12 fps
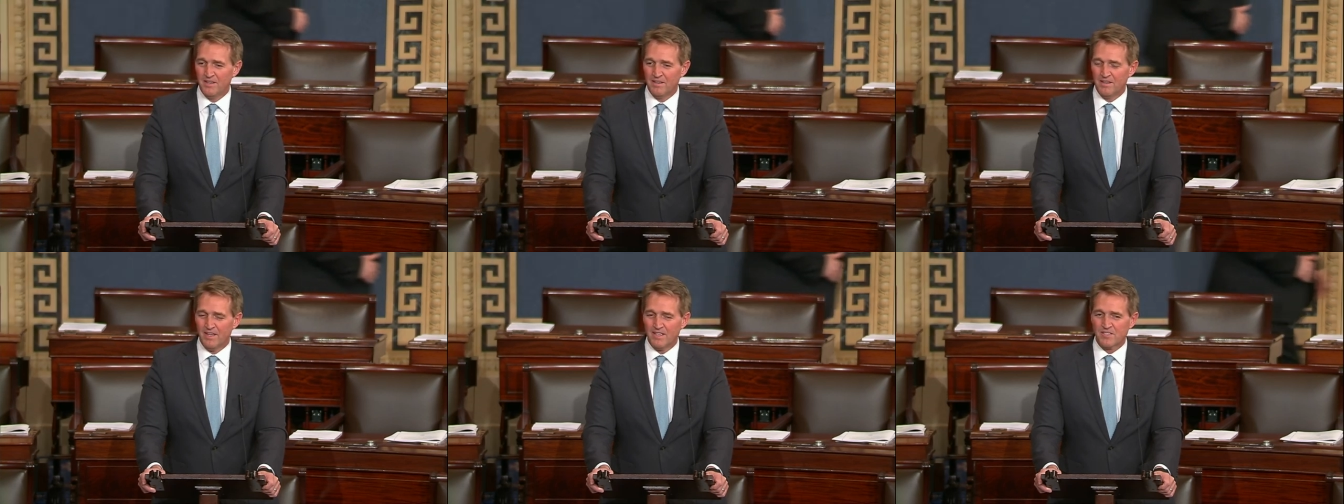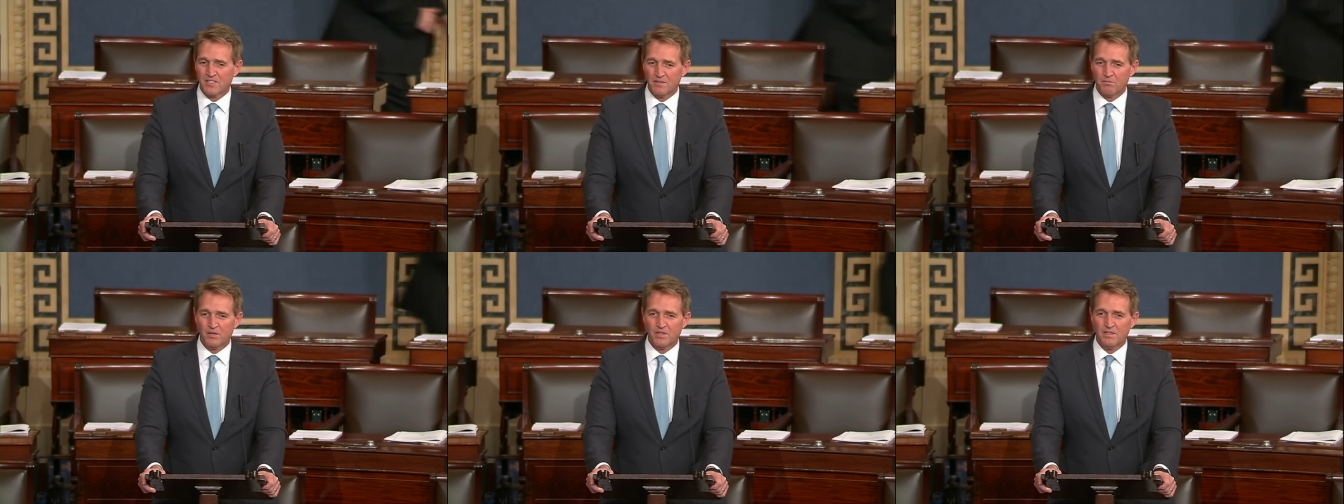That
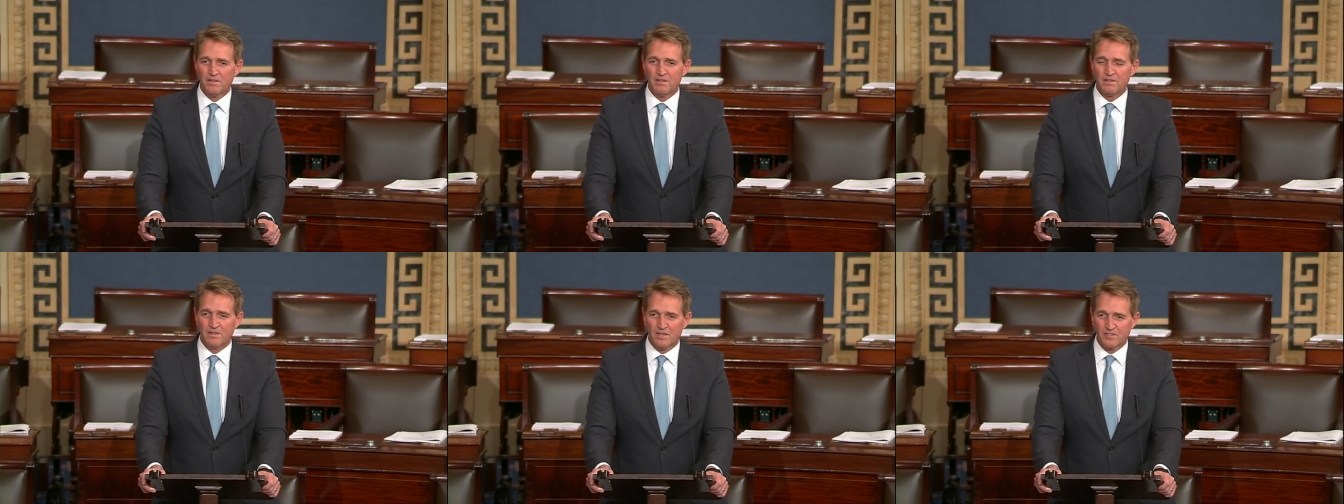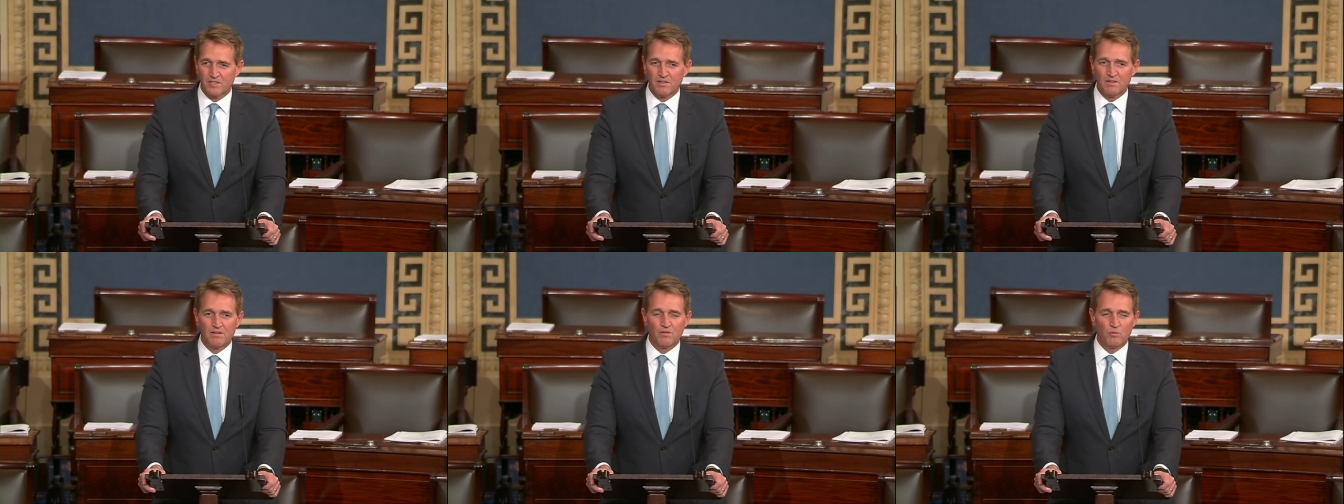simply doesn't
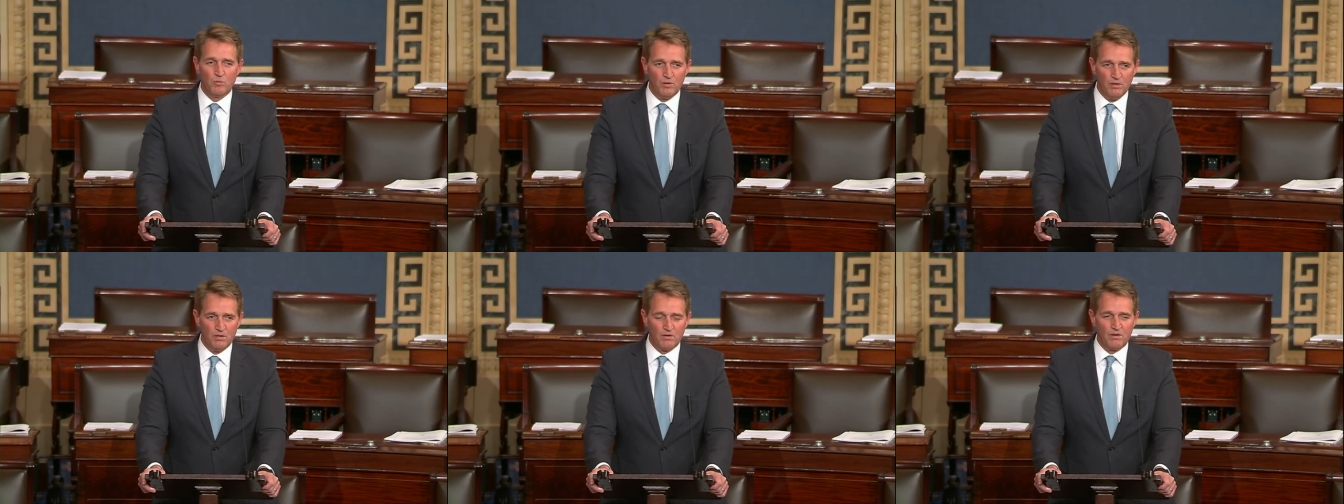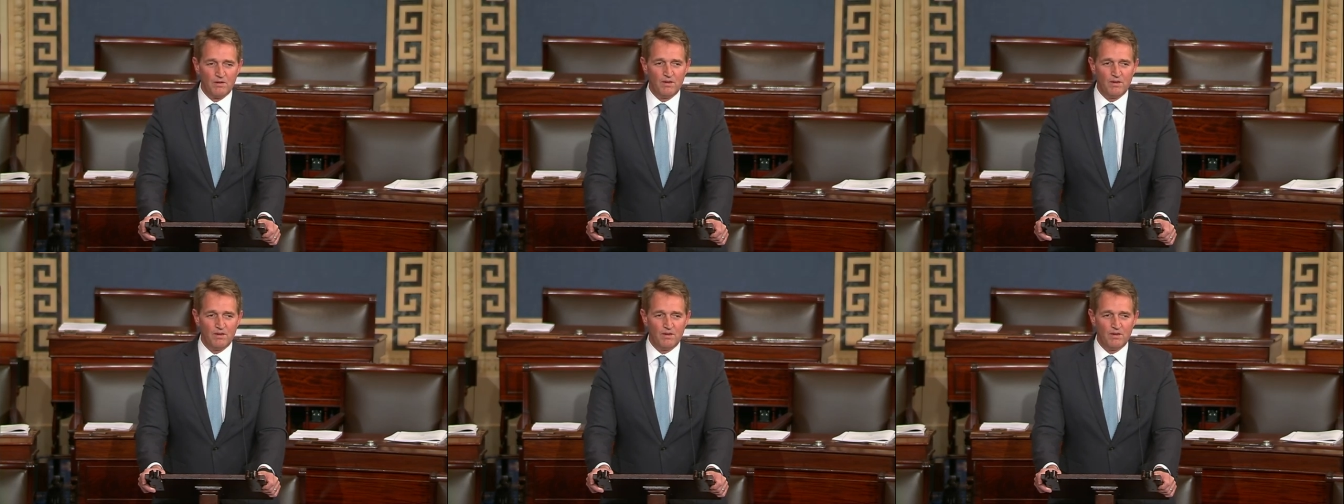work.